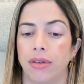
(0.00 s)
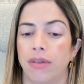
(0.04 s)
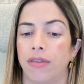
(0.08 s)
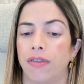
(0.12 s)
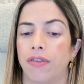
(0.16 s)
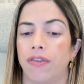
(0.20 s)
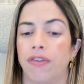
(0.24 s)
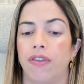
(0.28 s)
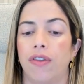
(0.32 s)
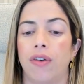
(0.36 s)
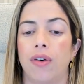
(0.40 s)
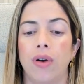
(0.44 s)

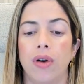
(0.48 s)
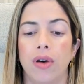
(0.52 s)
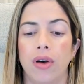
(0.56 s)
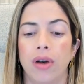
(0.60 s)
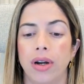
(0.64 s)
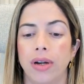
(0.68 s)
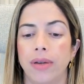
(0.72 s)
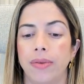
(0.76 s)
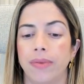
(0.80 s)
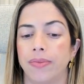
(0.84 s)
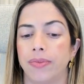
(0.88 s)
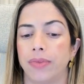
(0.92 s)

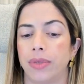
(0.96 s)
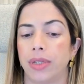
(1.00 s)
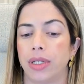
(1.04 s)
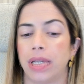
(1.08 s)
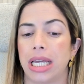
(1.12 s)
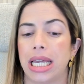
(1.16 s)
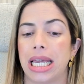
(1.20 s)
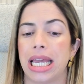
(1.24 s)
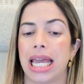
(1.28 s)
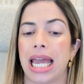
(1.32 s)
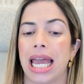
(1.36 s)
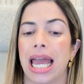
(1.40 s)
for,
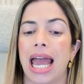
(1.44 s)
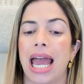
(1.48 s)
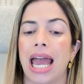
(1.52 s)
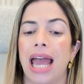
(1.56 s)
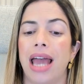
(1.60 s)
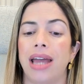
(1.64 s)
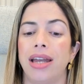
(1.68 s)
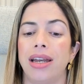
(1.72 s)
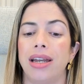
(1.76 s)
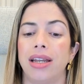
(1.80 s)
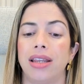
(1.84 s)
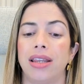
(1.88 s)

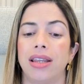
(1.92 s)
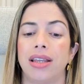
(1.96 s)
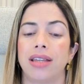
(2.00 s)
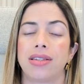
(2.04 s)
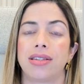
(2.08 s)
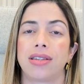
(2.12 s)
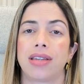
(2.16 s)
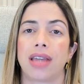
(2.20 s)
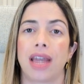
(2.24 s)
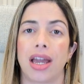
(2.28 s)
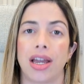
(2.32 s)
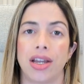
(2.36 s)
and the
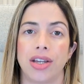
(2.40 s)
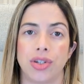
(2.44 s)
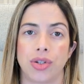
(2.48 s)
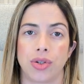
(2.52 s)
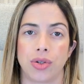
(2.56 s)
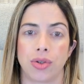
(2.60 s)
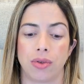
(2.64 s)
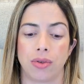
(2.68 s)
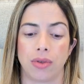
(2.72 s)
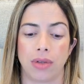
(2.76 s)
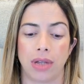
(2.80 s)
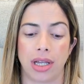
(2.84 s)

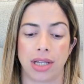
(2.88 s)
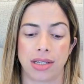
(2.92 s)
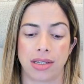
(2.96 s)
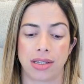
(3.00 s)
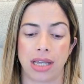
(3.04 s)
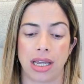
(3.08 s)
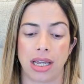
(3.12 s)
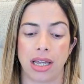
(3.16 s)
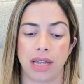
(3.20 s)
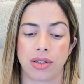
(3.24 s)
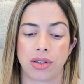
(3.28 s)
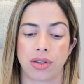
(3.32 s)
schedule. Let's
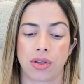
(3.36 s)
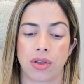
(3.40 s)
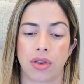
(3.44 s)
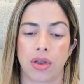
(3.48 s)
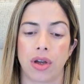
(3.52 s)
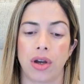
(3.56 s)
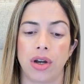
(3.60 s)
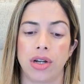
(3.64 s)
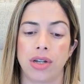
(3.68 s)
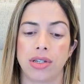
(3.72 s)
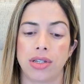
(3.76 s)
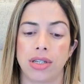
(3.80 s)
say it's
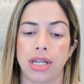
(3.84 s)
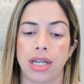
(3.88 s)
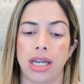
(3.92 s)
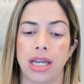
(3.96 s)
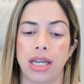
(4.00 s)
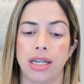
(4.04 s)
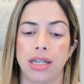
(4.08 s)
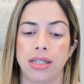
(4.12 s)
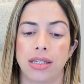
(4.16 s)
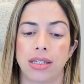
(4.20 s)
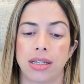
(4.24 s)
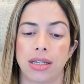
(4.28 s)

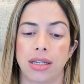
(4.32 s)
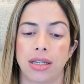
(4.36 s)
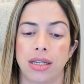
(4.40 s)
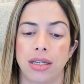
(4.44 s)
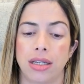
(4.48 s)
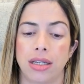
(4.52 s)
Thursdays